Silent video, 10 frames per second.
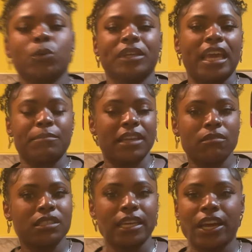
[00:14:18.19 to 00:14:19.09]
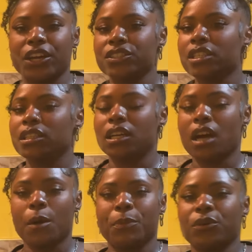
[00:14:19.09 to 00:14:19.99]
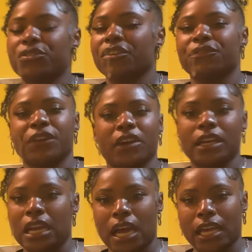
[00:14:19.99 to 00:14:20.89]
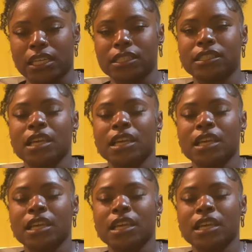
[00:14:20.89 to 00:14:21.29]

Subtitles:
Came downstairs. The couple, they're very nice.